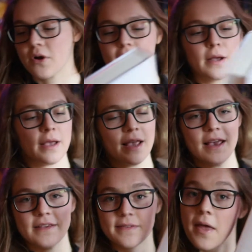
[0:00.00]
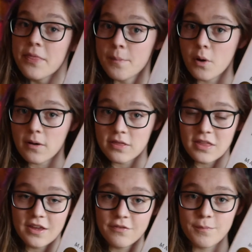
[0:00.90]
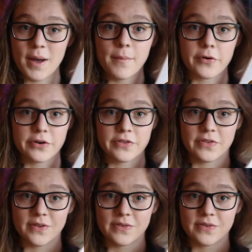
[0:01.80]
book is The Book Thief by Marcus